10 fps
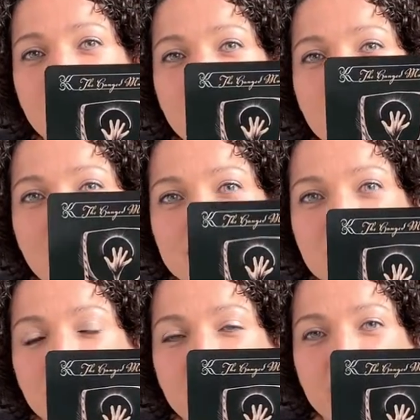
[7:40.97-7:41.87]

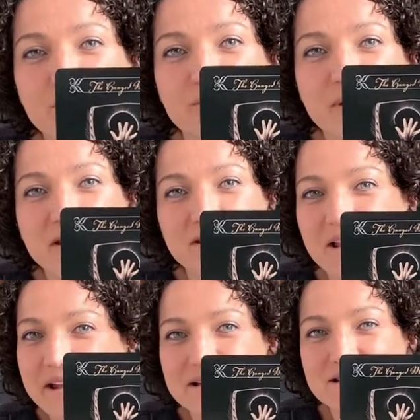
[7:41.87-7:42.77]
contemplating. You've been
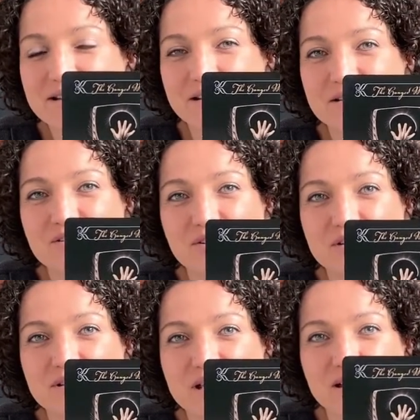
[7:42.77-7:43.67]
enlightened in a certain
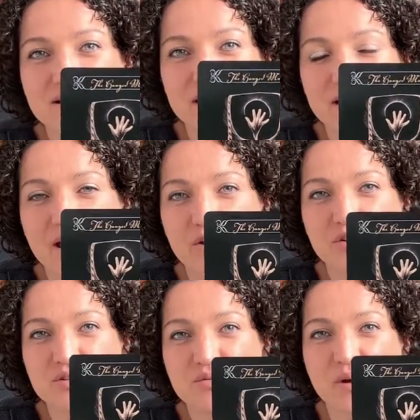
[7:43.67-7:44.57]
sense, and now you
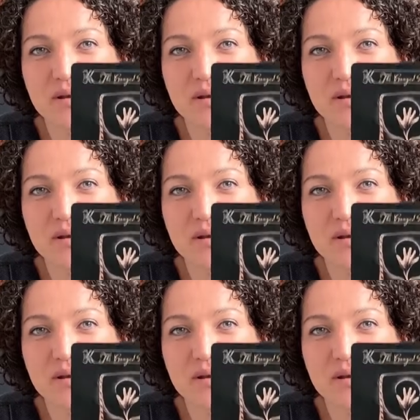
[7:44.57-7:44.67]
just want to